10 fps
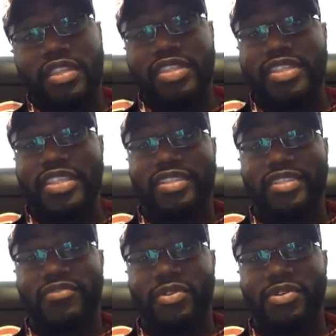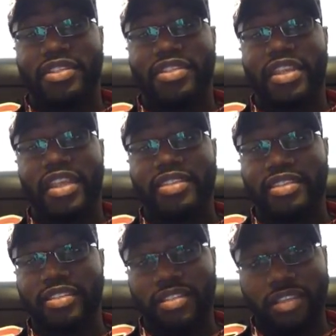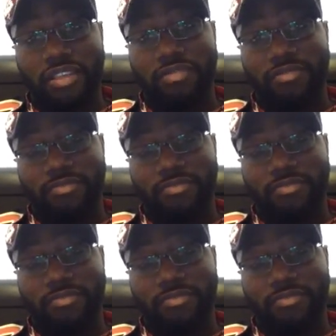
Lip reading: this season versus the SEC.